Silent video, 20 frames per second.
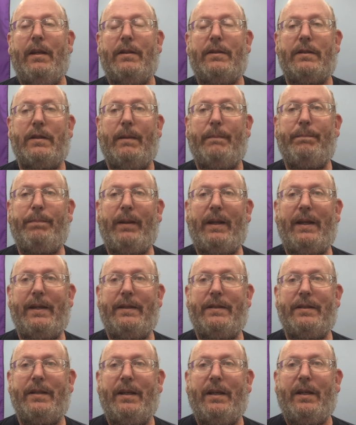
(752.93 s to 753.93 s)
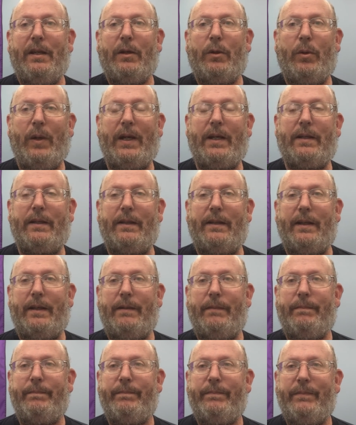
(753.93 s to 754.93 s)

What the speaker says: someplace quickly.